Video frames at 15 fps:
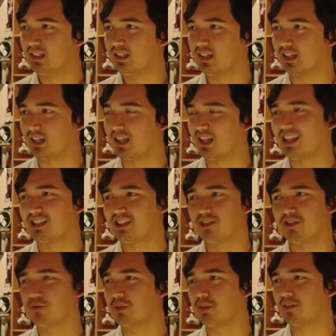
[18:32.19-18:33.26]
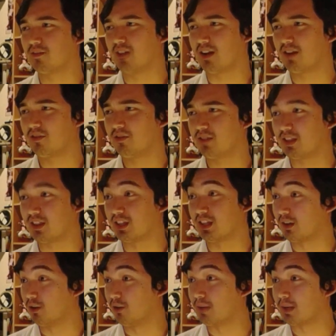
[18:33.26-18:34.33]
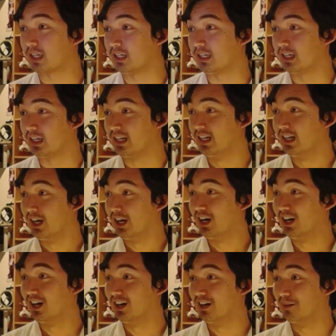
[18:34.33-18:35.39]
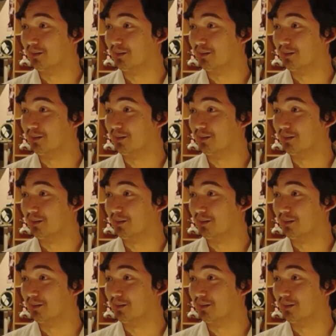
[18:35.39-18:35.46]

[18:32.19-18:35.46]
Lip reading: that's so weird. I don't know what to think. Oh my god. Oh my